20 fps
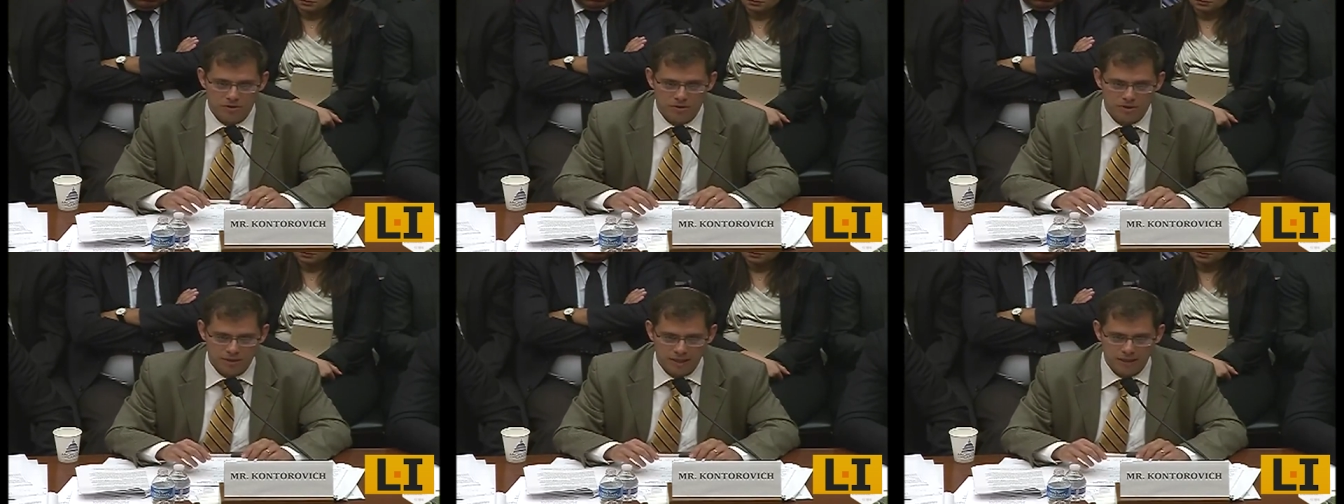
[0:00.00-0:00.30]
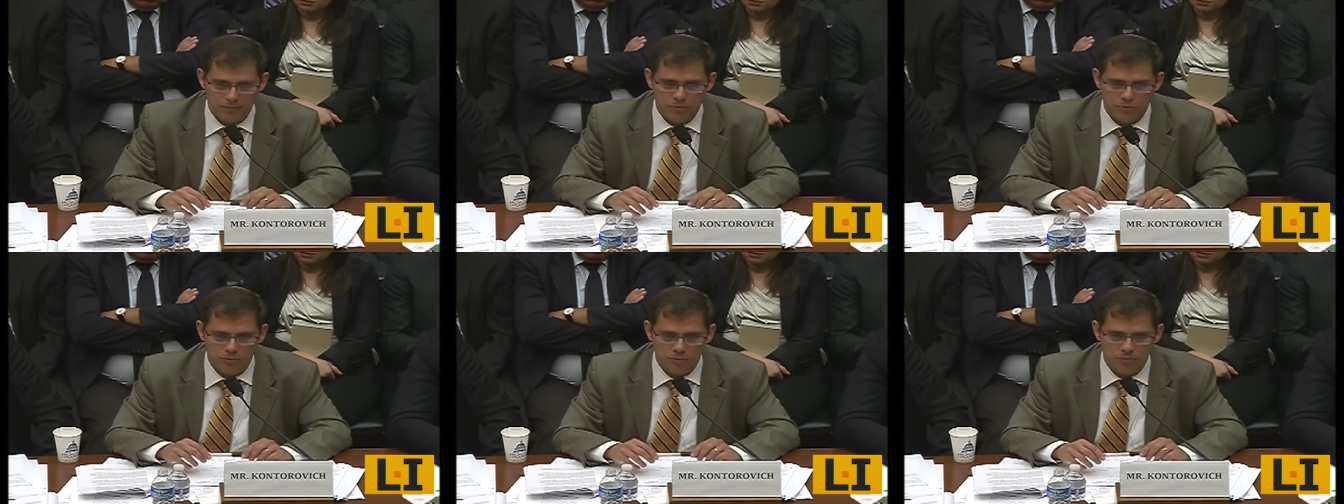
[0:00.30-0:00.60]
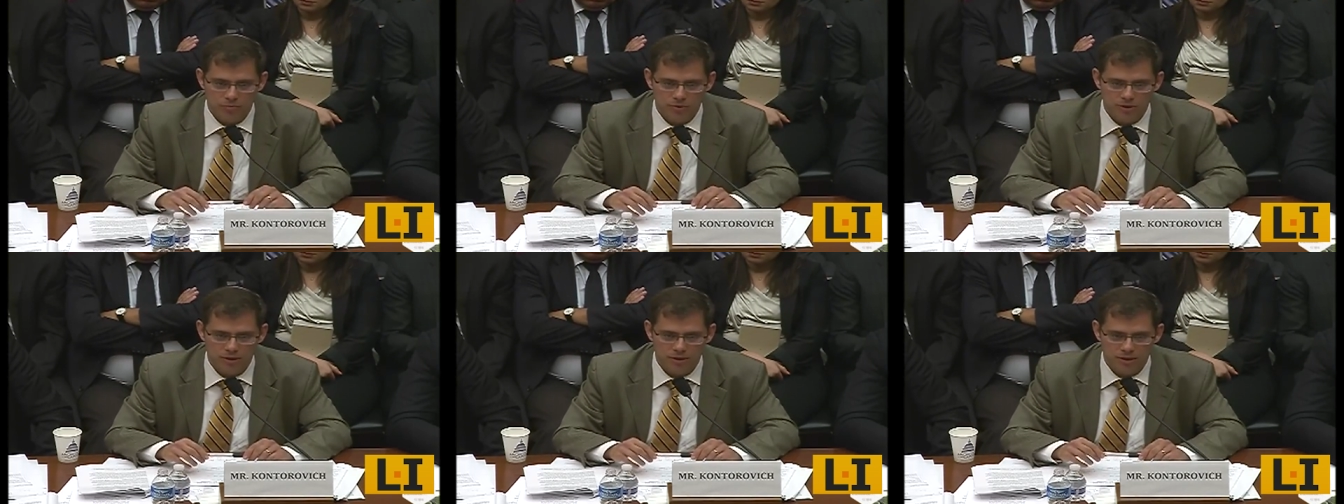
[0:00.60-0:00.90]
a statement
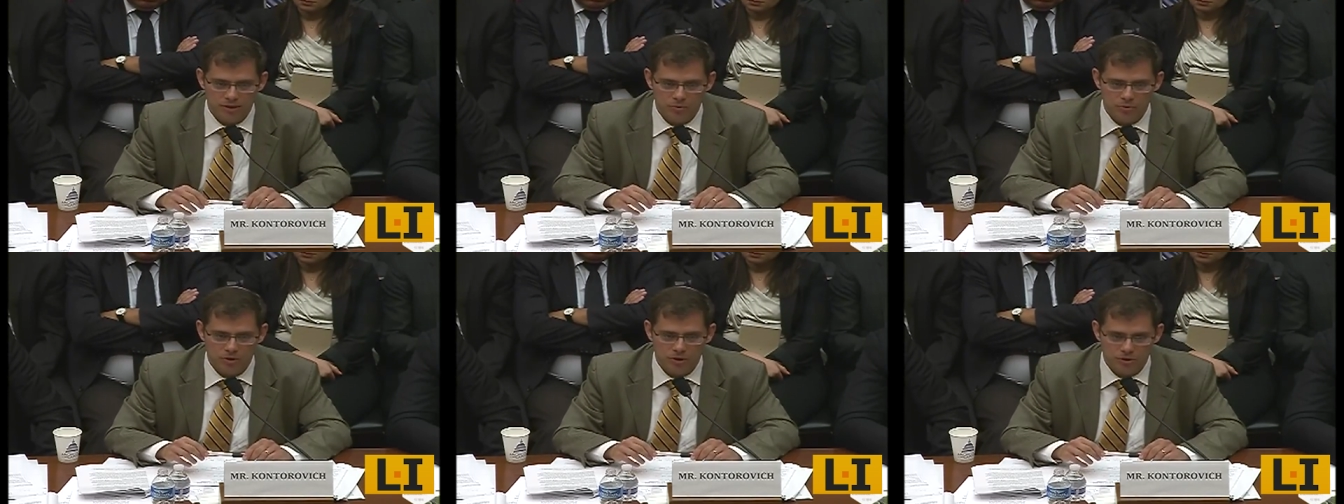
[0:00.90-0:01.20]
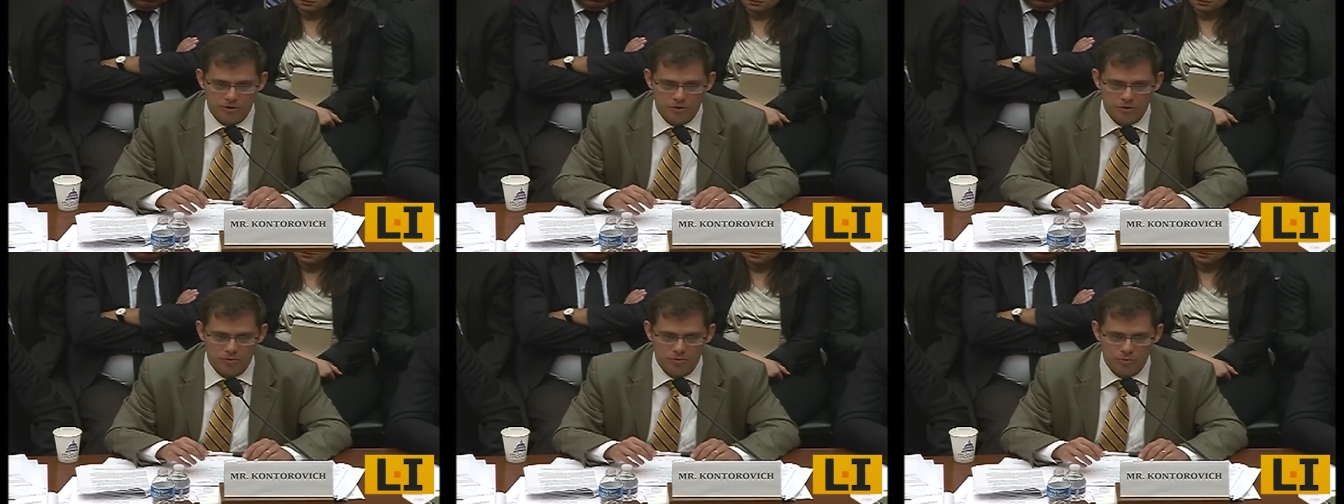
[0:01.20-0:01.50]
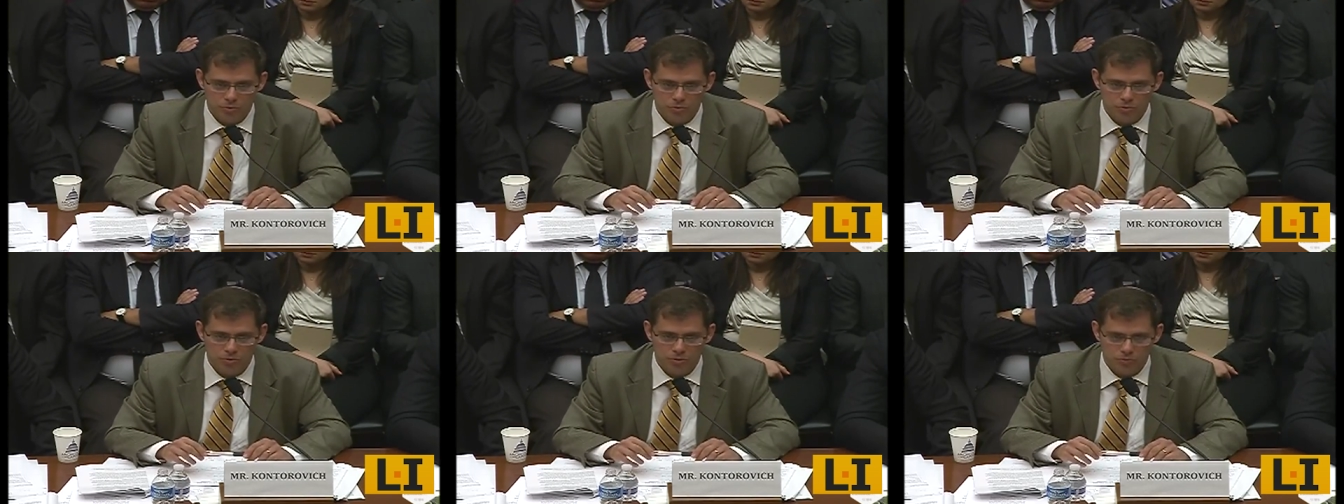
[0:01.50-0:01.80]
would be that they would continue
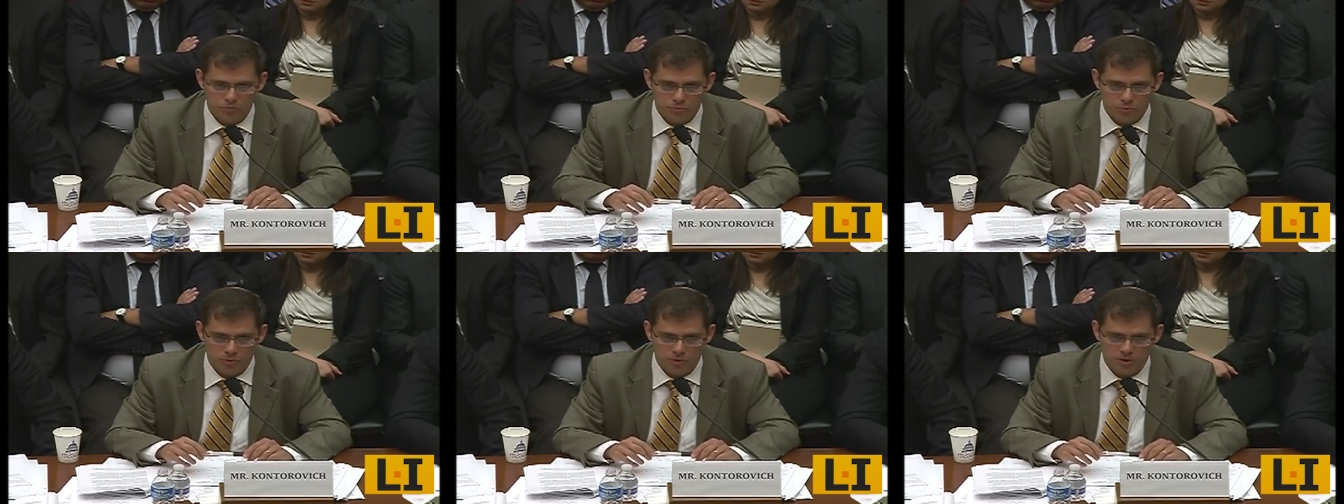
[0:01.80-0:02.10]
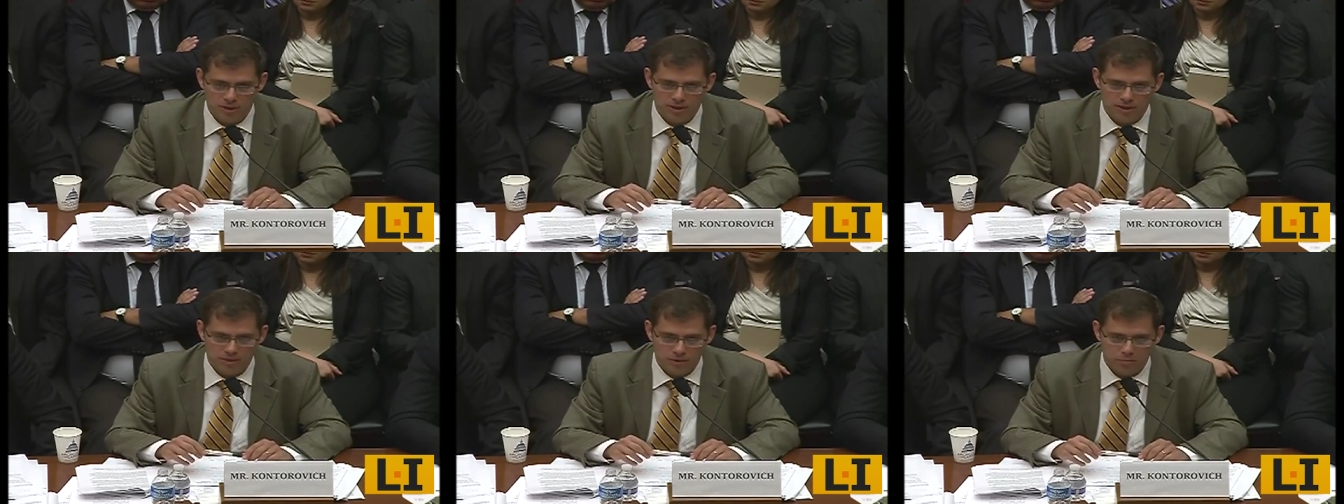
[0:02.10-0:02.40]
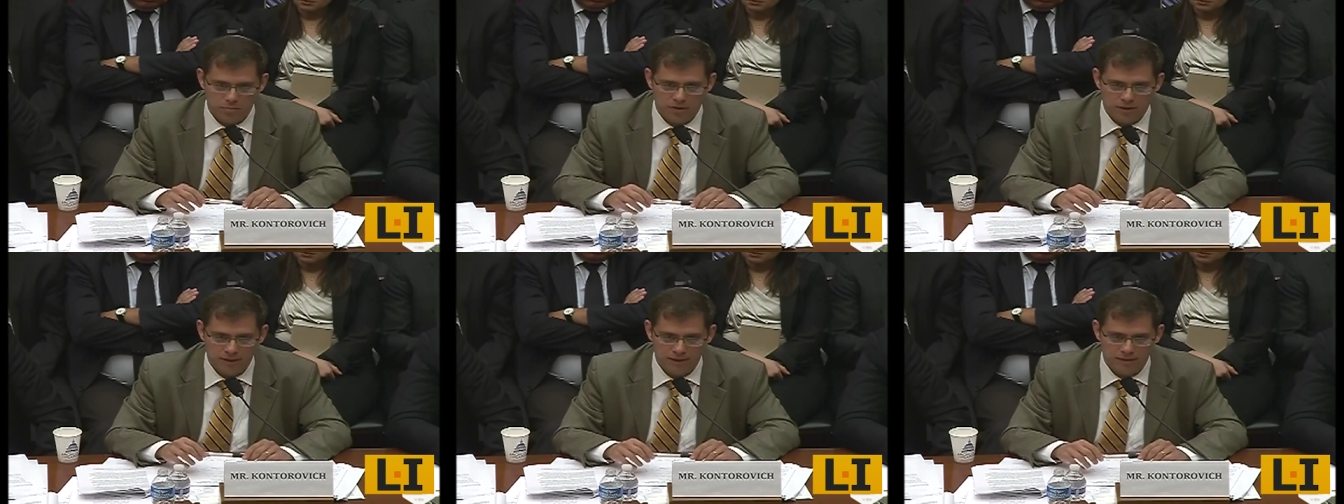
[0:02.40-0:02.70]
to enforce it and
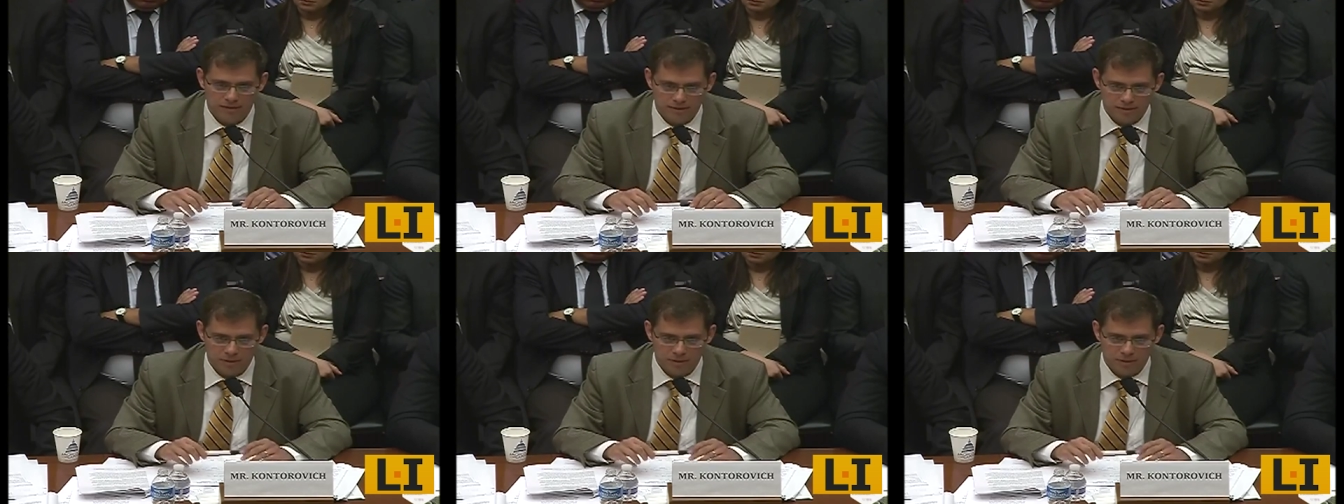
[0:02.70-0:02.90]
apply it